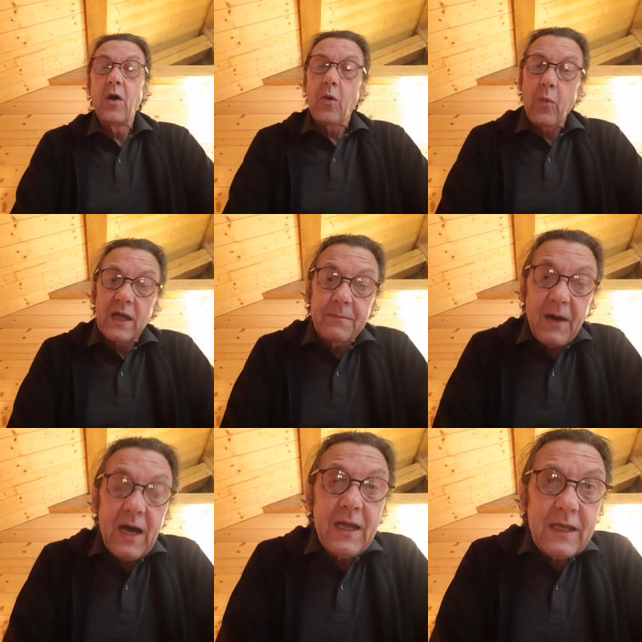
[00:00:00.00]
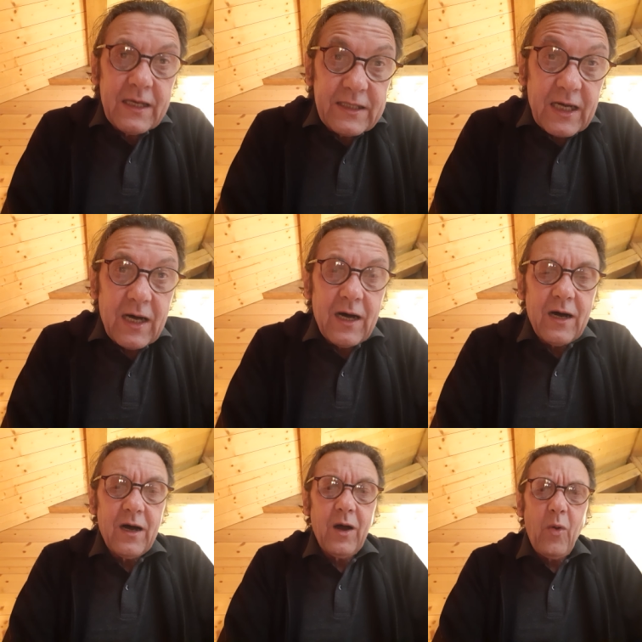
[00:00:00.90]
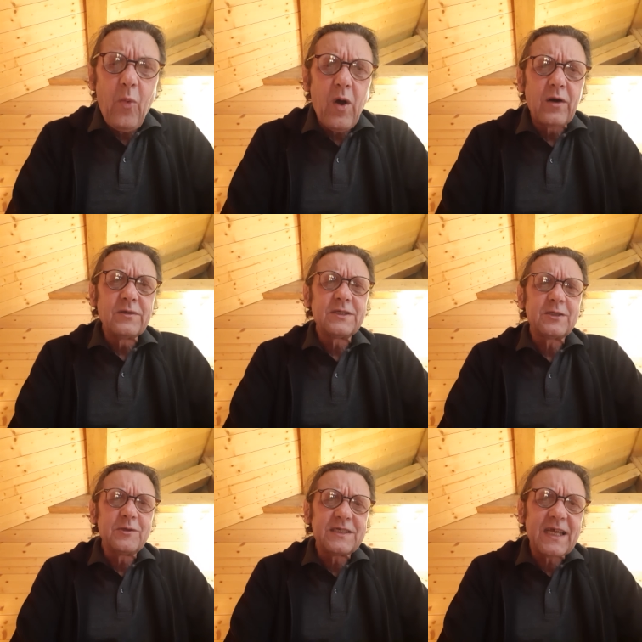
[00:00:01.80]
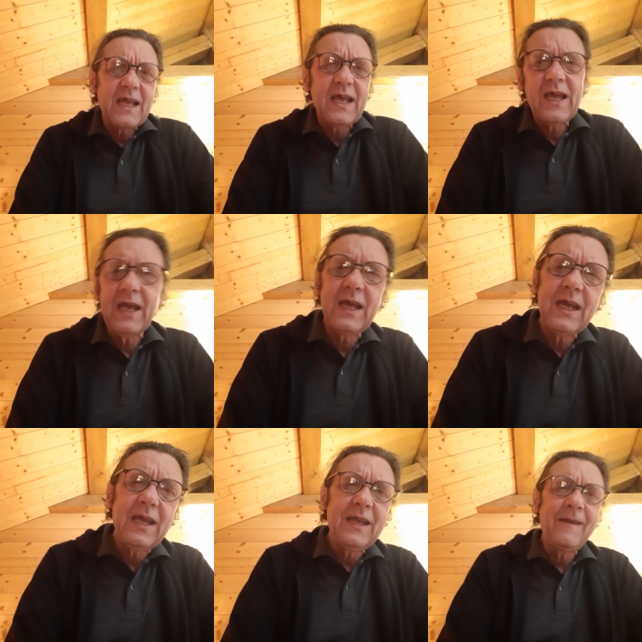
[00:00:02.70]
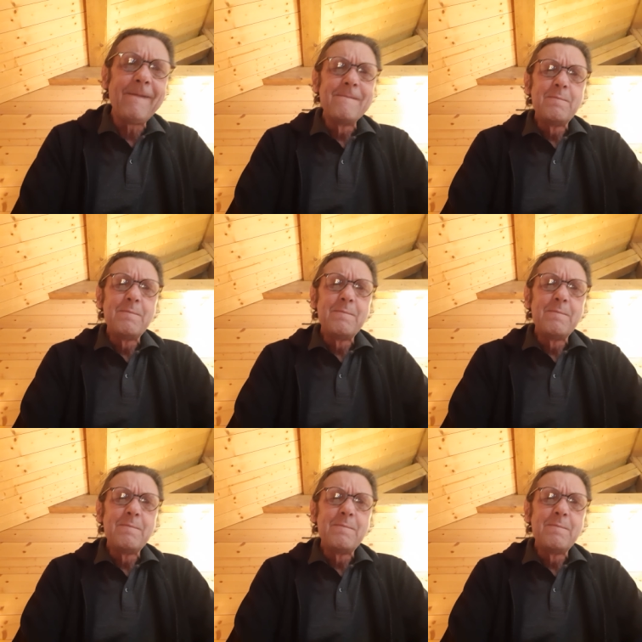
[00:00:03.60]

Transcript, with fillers: what my guitar wants to say.